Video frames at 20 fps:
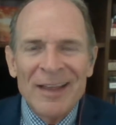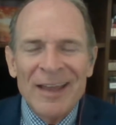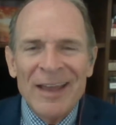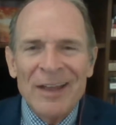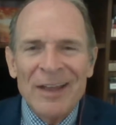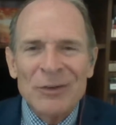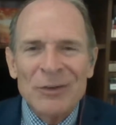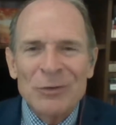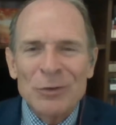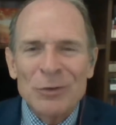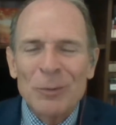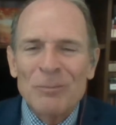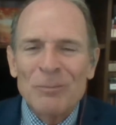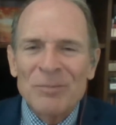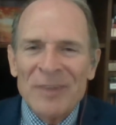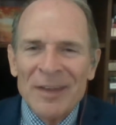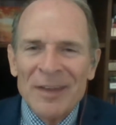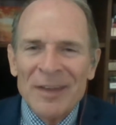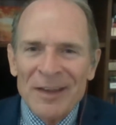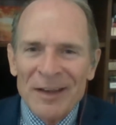And so,
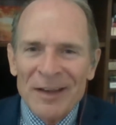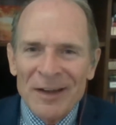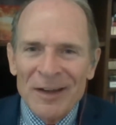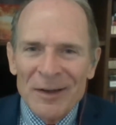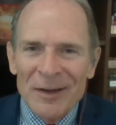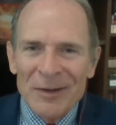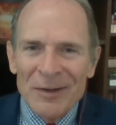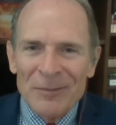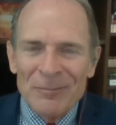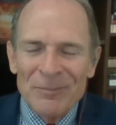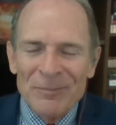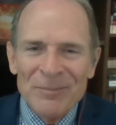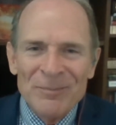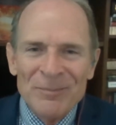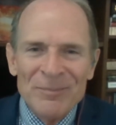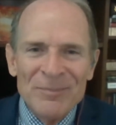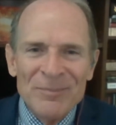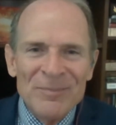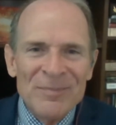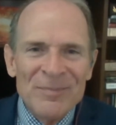
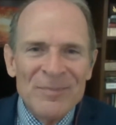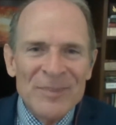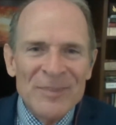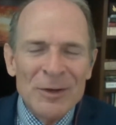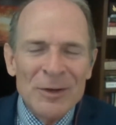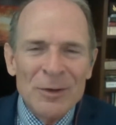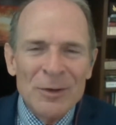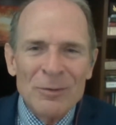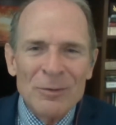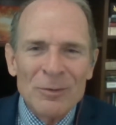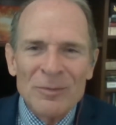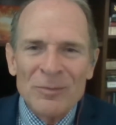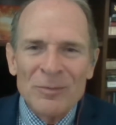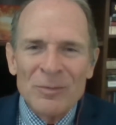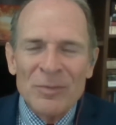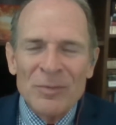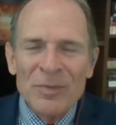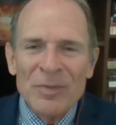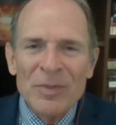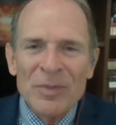
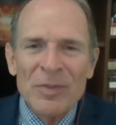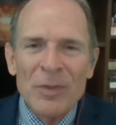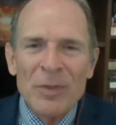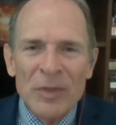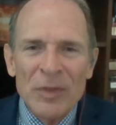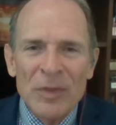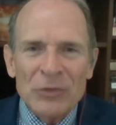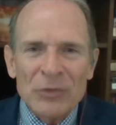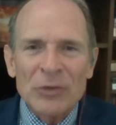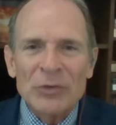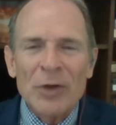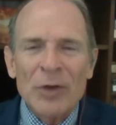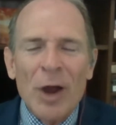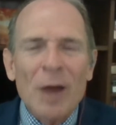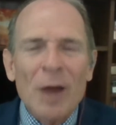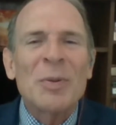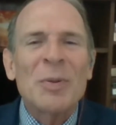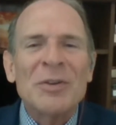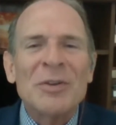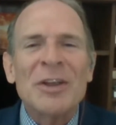this is
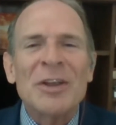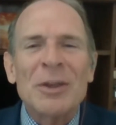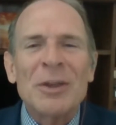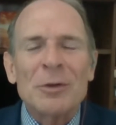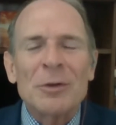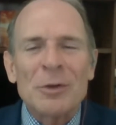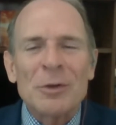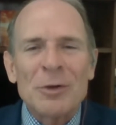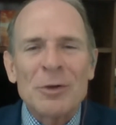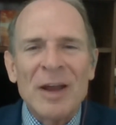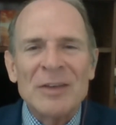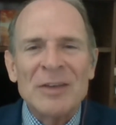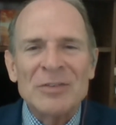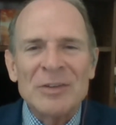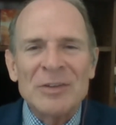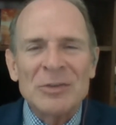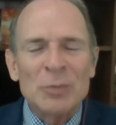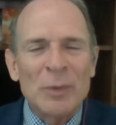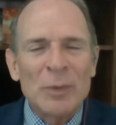our particular crisis.